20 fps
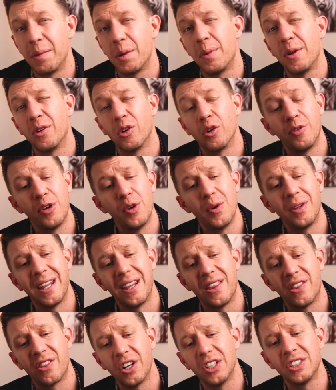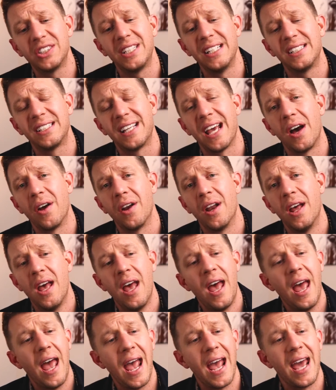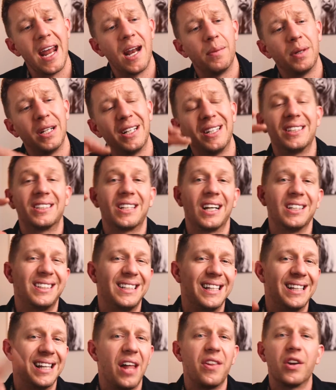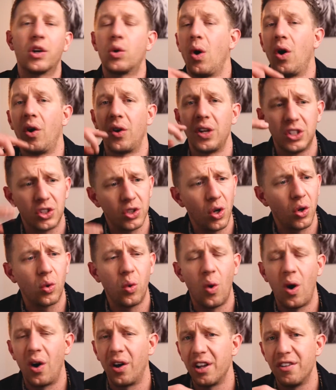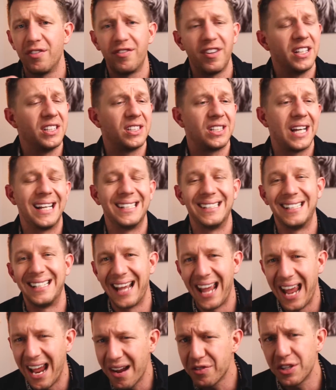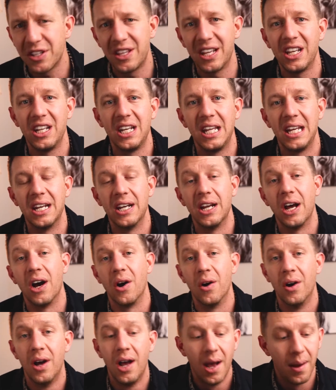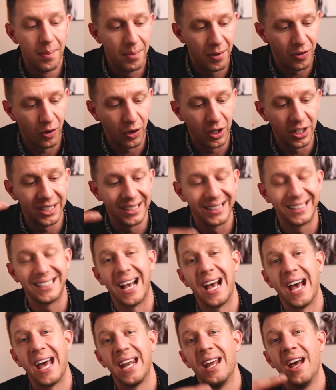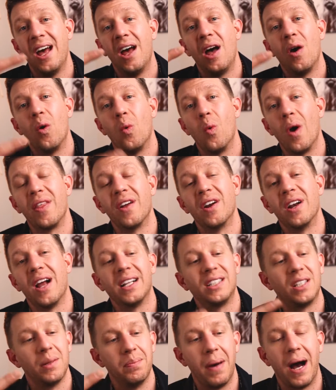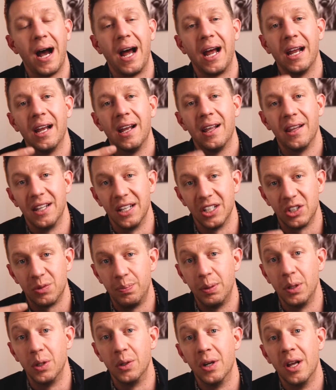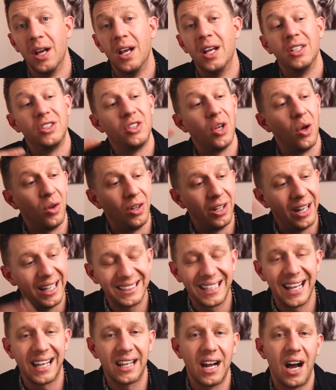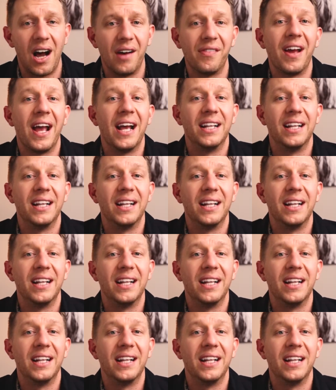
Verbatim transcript: I'm gonna be reviewing the Thursday Scout, and I'm gonna discuss the leather quality, sole quality, fit and sizing, everything you need to know before you decide whether or not to buy this boot. So let's kick it off